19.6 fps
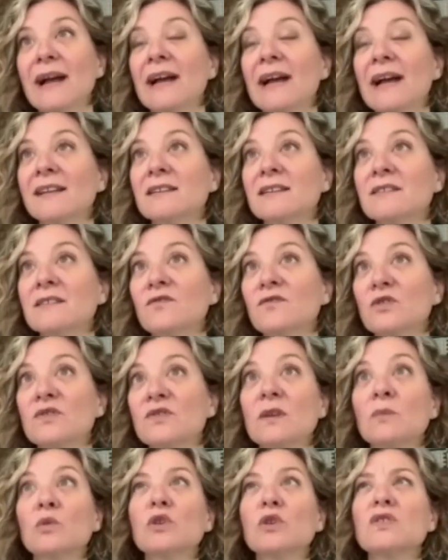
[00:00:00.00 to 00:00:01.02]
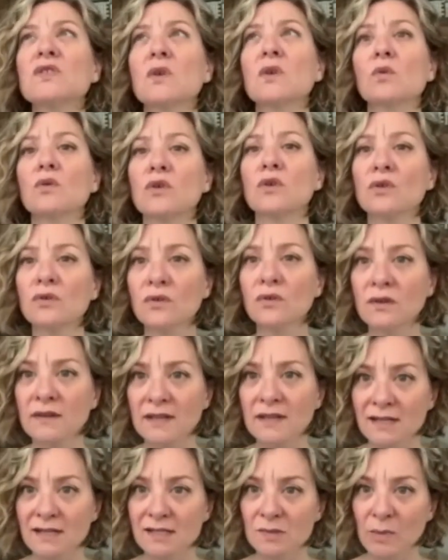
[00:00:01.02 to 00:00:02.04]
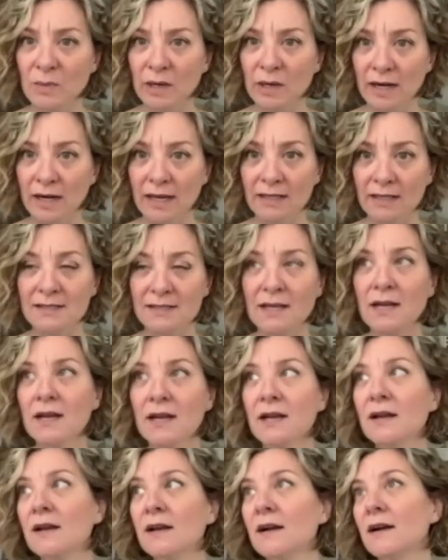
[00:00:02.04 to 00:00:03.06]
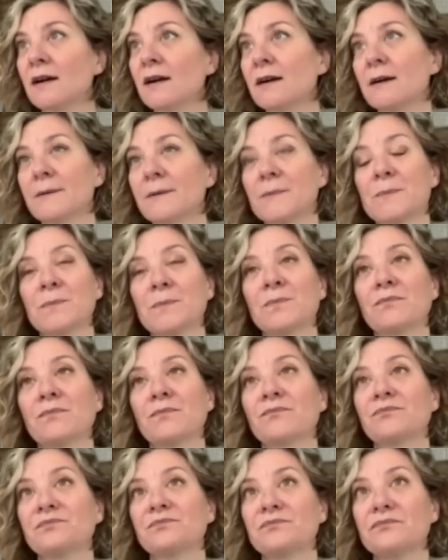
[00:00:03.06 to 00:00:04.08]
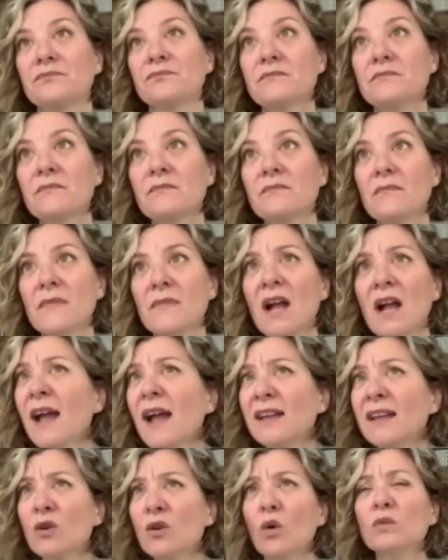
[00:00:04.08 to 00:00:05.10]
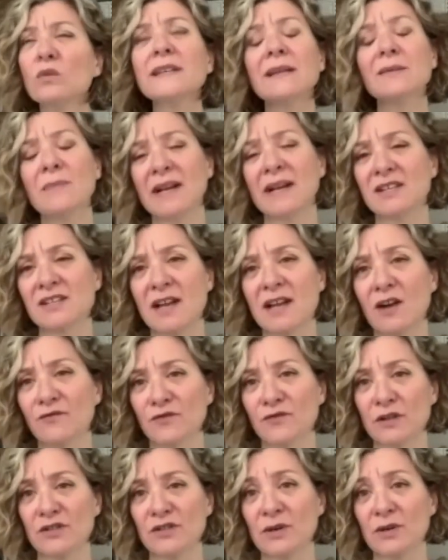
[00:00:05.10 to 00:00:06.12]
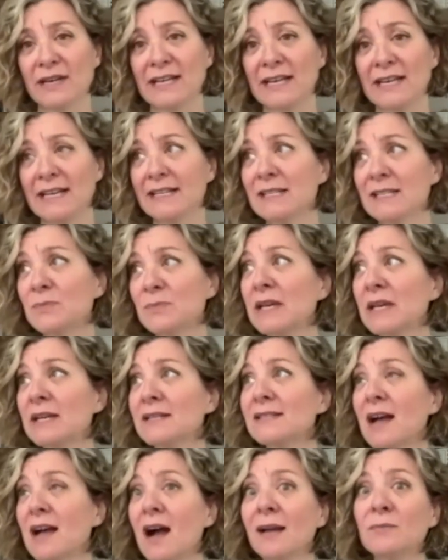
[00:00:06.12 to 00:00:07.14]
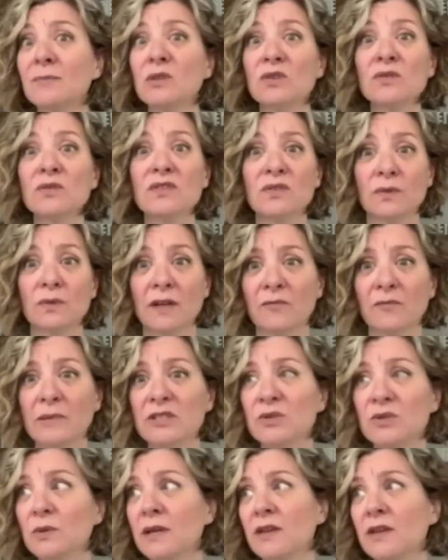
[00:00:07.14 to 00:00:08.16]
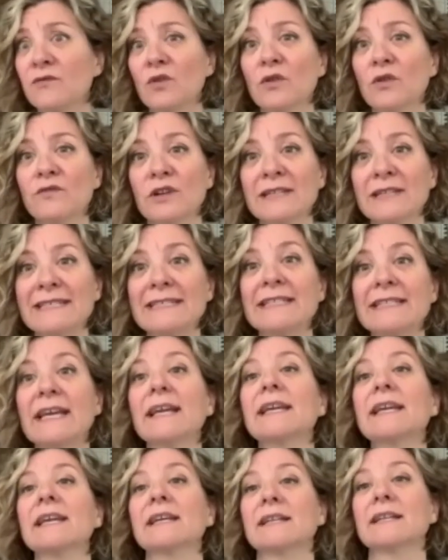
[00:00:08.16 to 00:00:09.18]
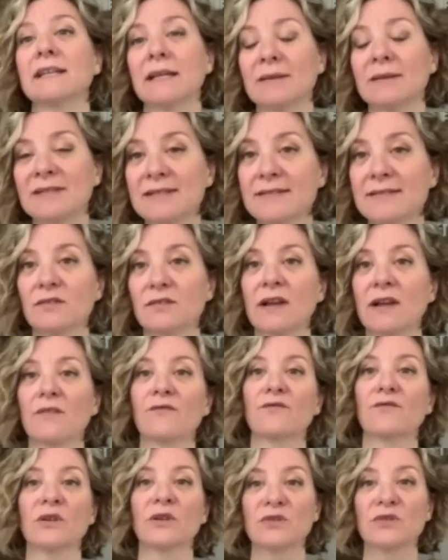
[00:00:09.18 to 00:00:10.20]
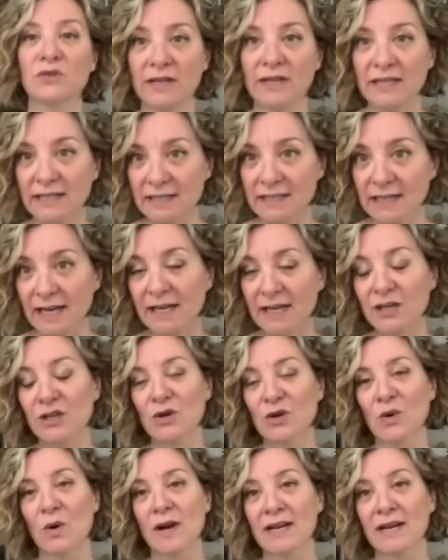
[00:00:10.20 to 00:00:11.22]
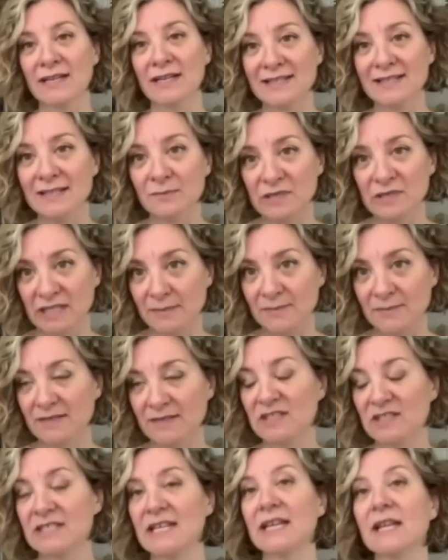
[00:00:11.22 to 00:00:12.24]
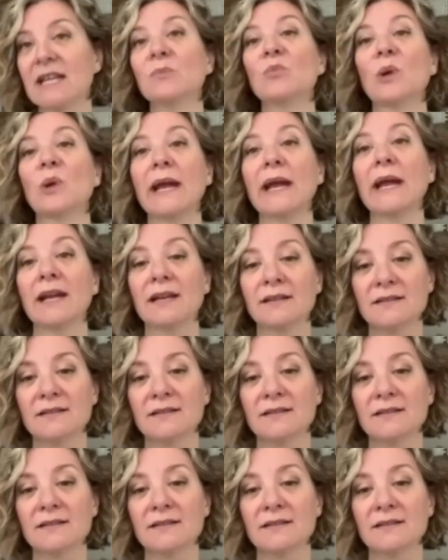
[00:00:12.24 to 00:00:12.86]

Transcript: And for someone so new to the experience, I can only imagine how frustrating it is, because I'm used to it. I've been doing it for over a decade and I still get frustrated and annoyed and sometimes have to take a break.